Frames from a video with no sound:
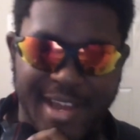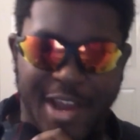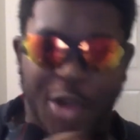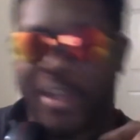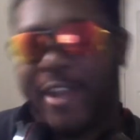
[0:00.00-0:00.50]

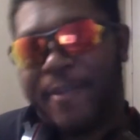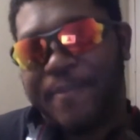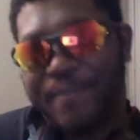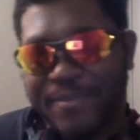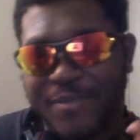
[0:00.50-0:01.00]
Okay,
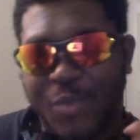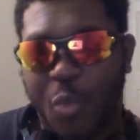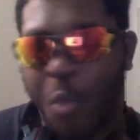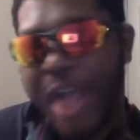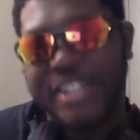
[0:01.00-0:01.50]

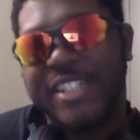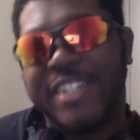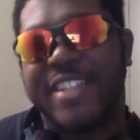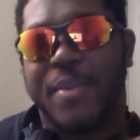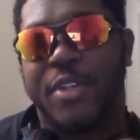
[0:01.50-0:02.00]
watching
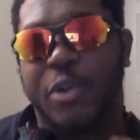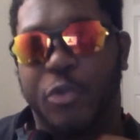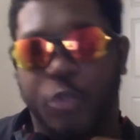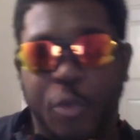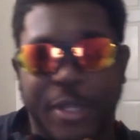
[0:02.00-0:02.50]
this episode
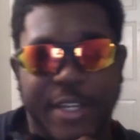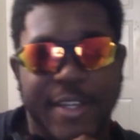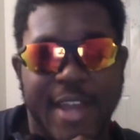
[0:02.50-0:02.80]
of RWBY,